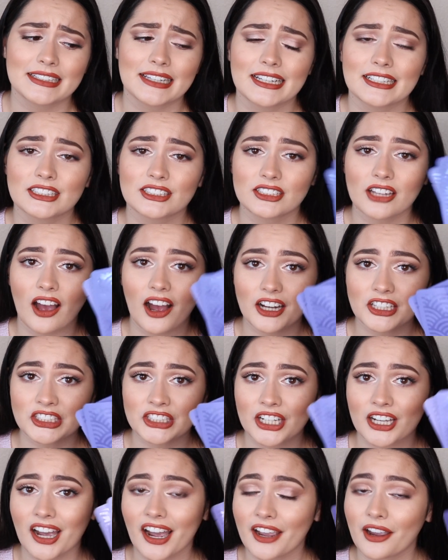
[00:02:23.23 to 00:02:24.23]
It's
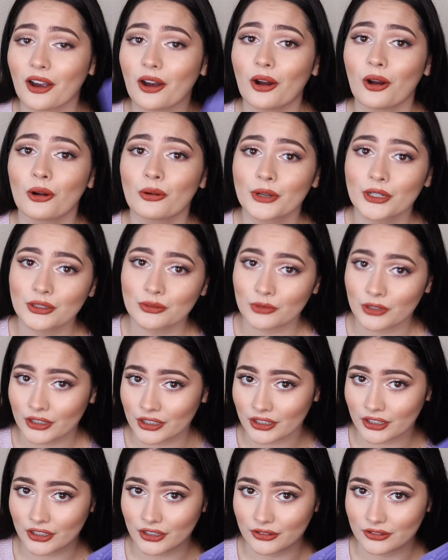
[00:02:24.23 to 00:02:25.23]
Tatcha. I always wanted
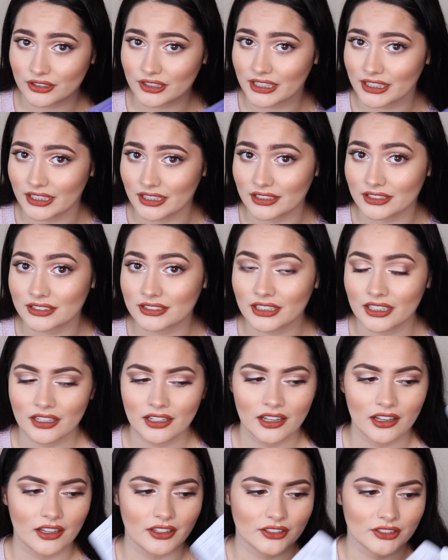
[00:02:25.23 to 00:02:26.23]
to use these,
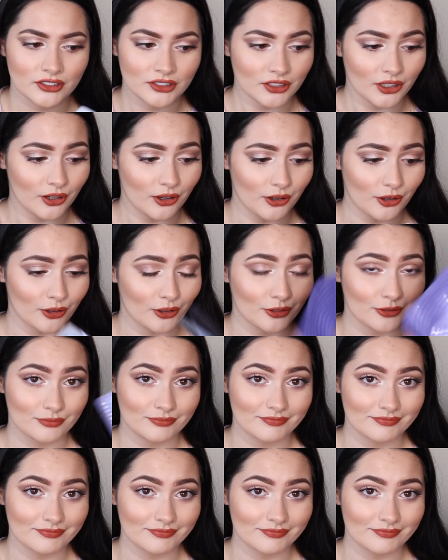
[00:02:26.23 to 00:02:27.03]
so